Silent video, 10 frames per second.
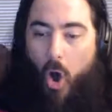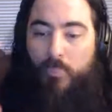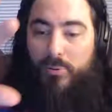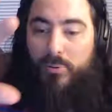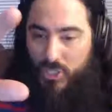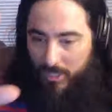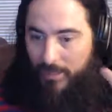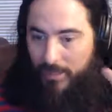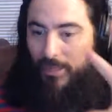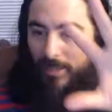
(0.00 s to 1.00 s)
pushing.
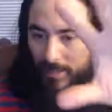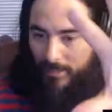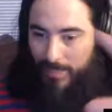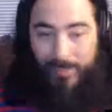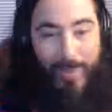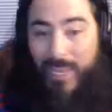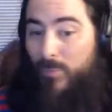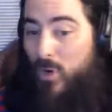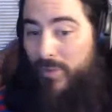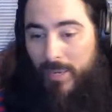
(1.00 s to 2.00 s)
Like making a
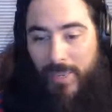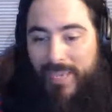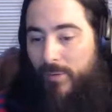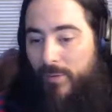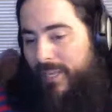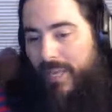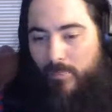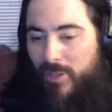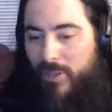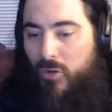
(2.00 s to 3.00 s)
movie, making a
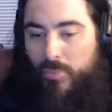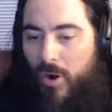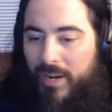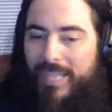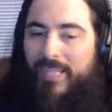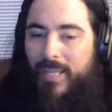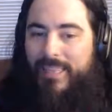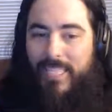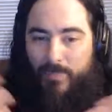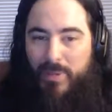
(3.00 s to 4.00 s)
political party, anything like
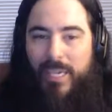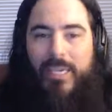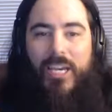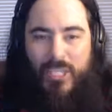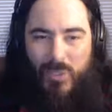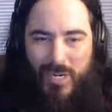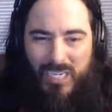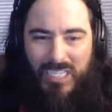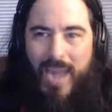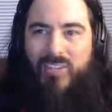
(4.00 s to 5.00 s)
that's big, you need a
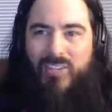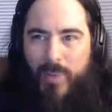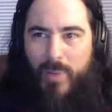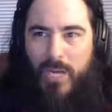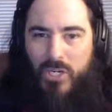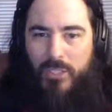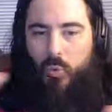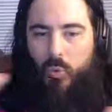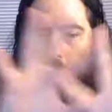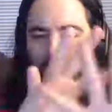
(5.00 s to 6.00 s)
lot of specialists
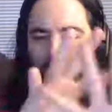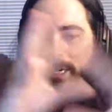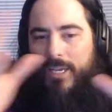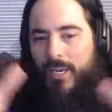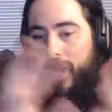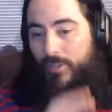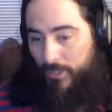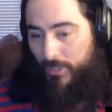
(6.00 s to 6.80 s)
working in concert.